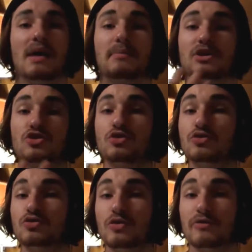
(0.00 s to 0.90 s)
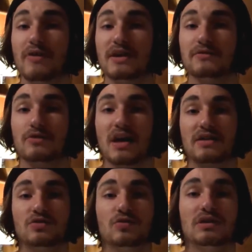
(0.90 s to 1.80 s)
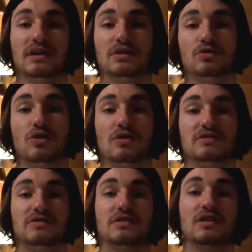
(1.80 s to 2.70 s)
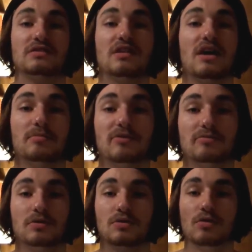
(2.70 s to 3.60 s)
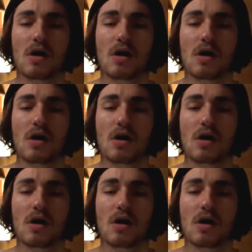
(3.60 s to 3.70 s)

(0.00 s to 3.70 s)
Make sure you use your face for that to really get across the type of blue.